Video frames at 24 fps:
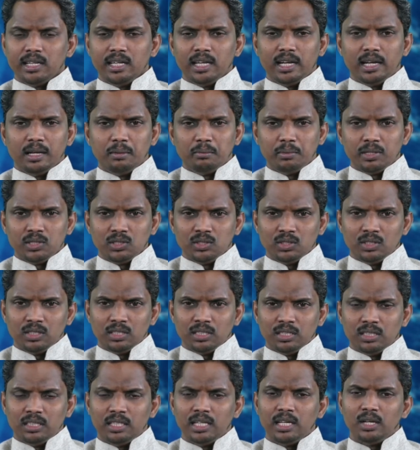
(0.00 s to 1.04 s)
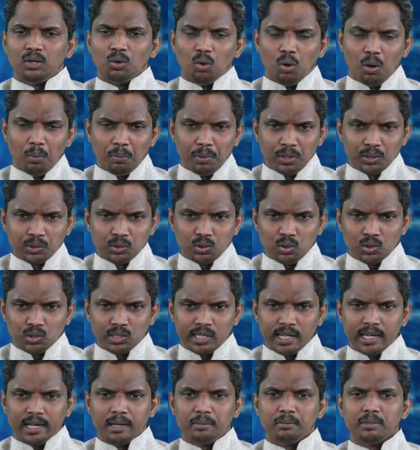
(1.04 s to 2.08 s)
LMS, then open source
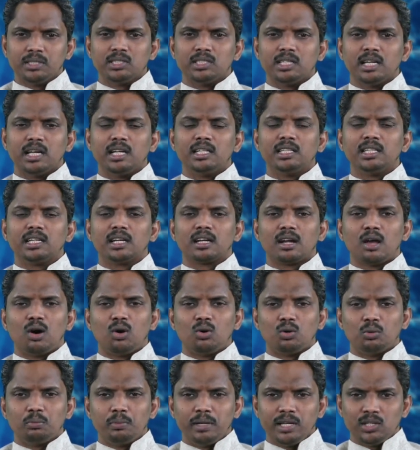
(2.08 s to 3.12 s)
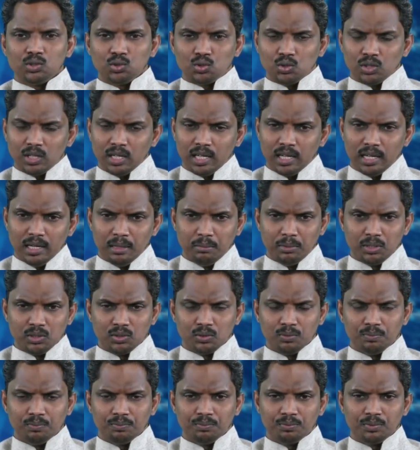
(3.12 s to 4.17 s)
LMS and the cloud based LMS.